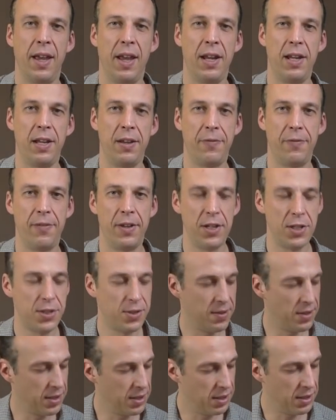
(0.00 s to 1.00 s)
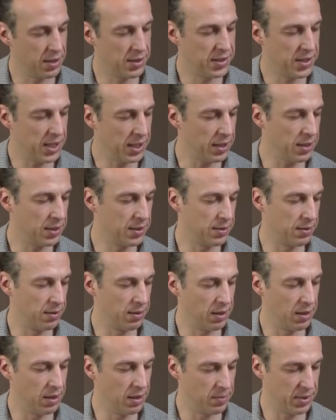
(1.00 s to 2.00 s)
And he finished the second
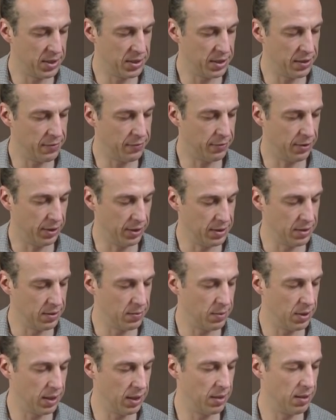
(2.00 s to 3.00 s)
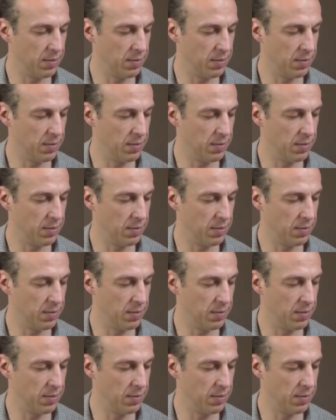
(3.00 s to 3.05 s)
solo a little bit different, where he